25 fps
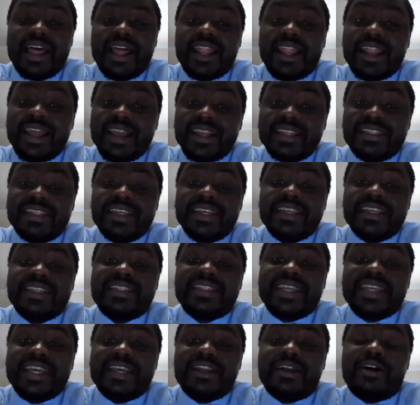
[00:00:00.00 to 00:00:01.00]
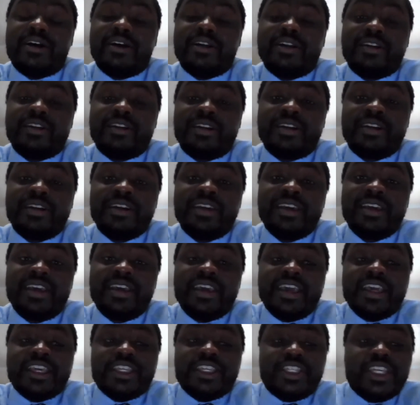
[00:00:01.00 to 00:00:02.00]
elected State Auditor.
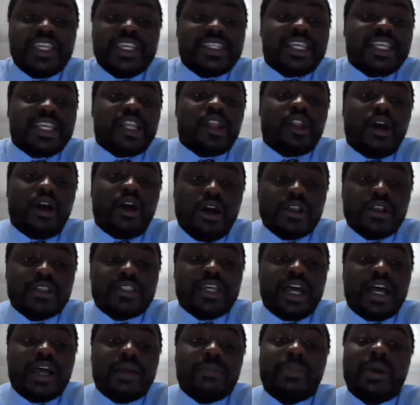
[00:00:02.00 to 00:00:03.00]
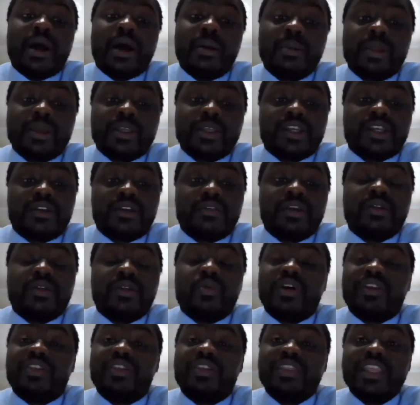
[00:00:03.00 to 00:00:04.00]
She is a longtime public servant
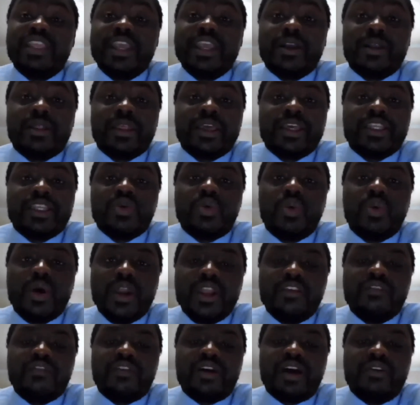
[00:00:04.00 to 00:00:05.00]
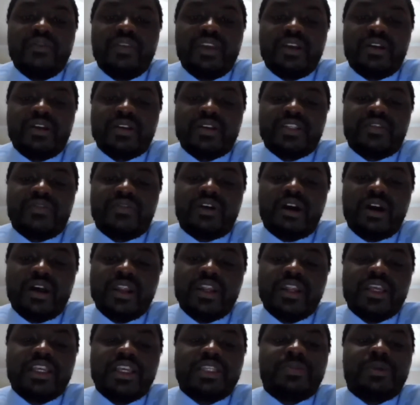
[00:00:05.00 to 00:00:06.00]
with nearly 25 years of
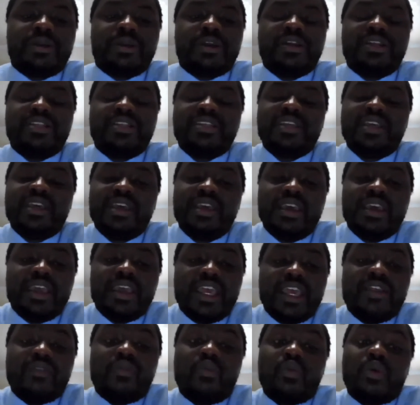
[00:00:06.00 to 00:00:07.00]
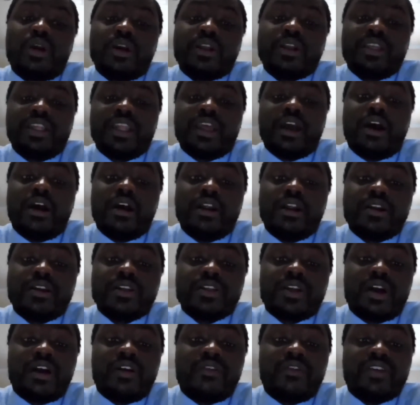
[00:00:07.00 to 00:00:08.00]
auditing experience and has worked in the
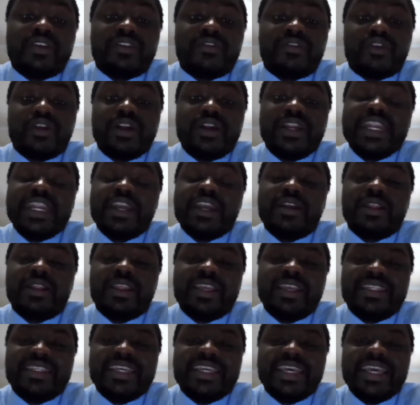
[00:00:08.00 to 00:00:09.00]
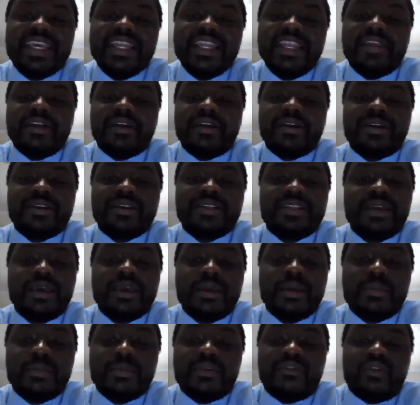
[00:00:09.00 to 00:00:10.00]
auditor's office for nearly 10 years
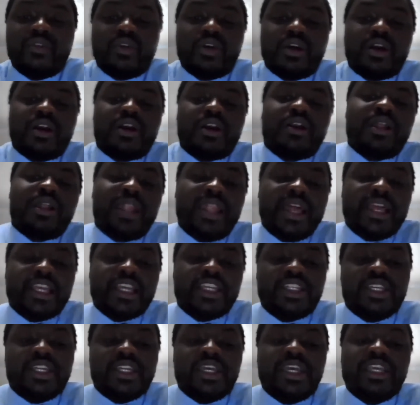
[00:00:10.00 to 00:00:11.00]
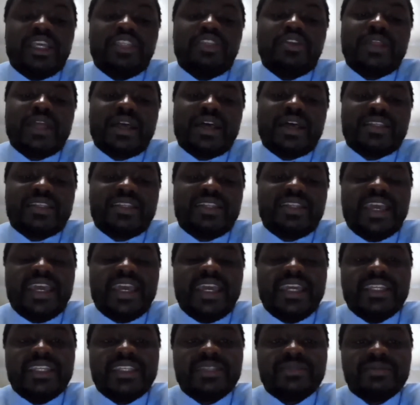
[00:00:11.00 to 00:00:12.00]
before her election in
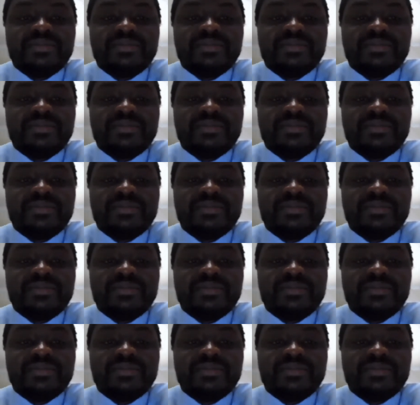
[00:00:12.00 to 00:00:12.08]
2008,